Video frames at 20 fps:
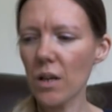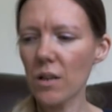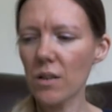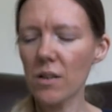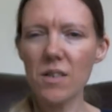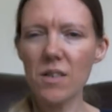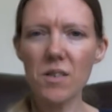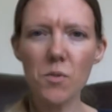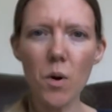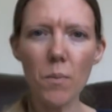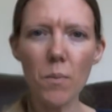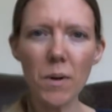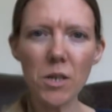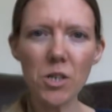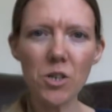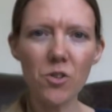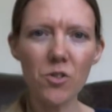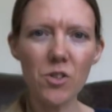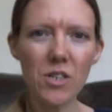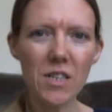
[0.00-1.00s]
This is what
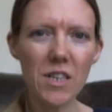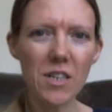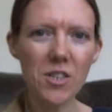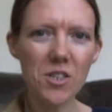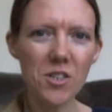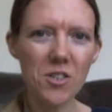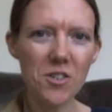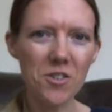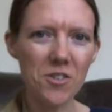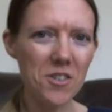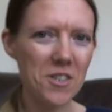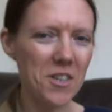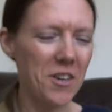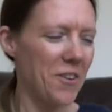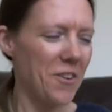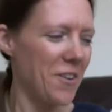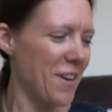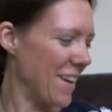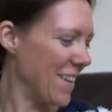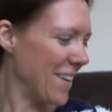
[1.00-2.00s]
Magical Stitches does
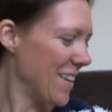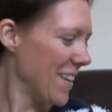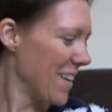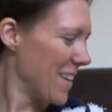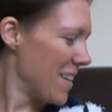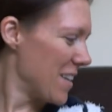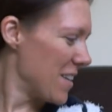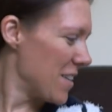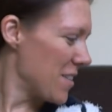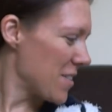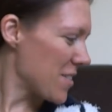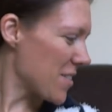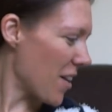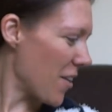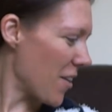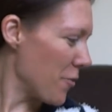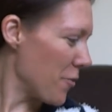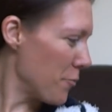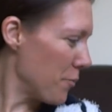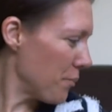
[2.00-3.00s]
to you.
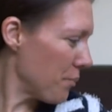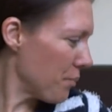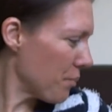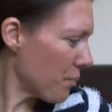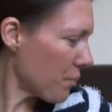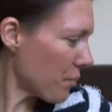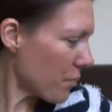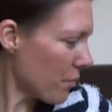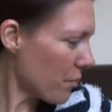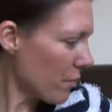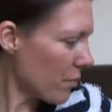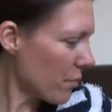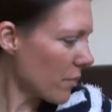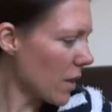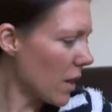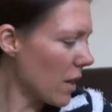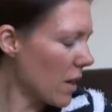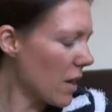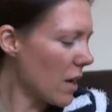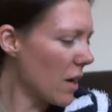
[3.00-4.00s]
So
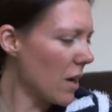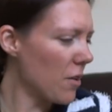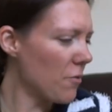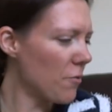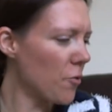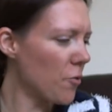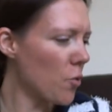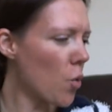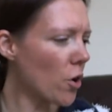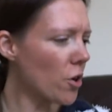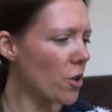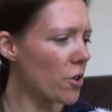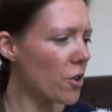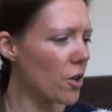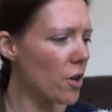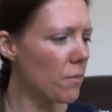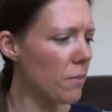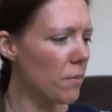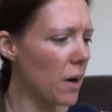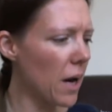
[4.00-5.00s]
for one of
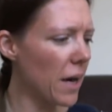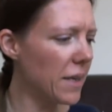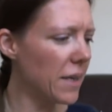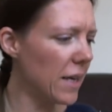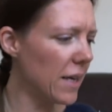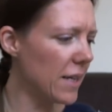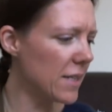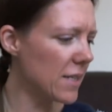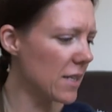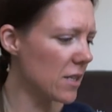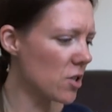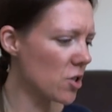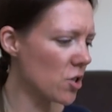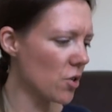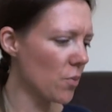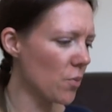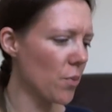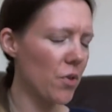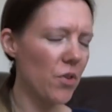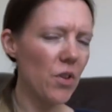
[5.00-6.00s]
them, I needed
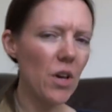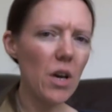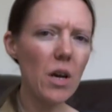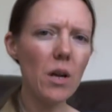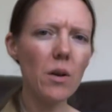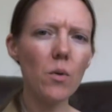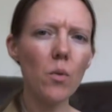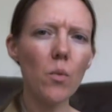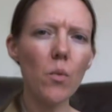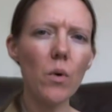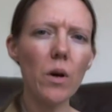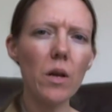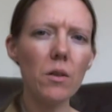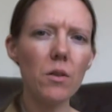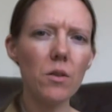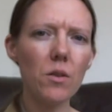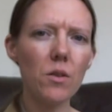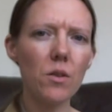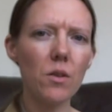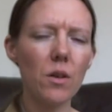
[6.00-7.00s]
something
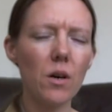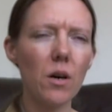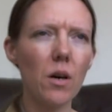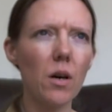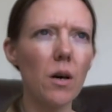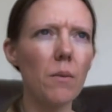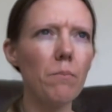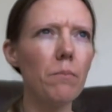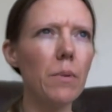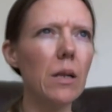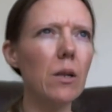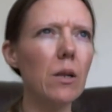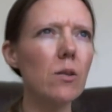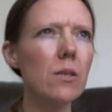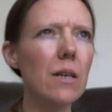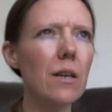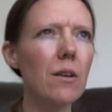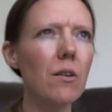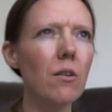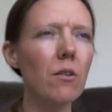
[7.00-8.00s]
with a
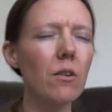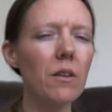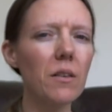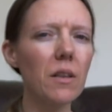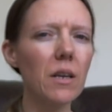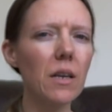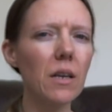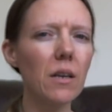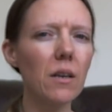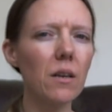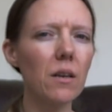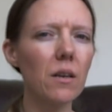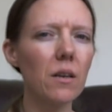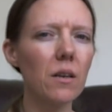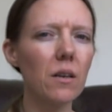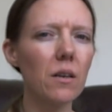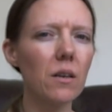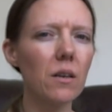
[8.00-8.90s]
building on, I think.